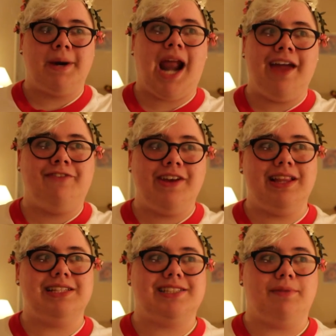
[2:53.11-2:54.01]
but I feel
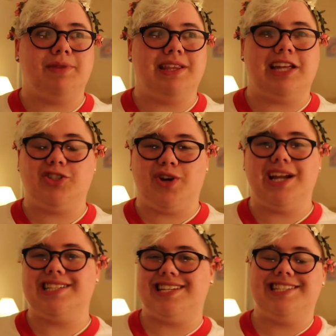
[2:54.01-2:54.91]
it's something that
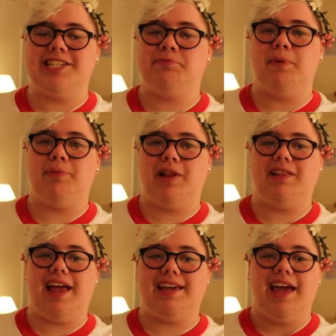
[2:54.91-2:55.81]
trans and cis people
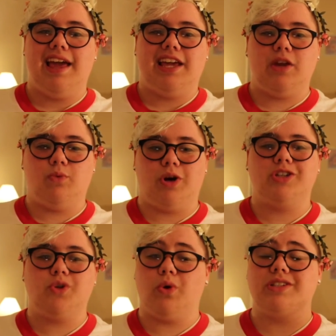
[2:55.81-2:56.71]
alike can
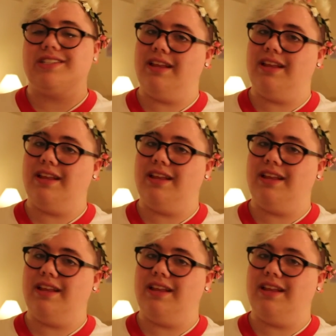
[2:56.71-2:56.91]
work towards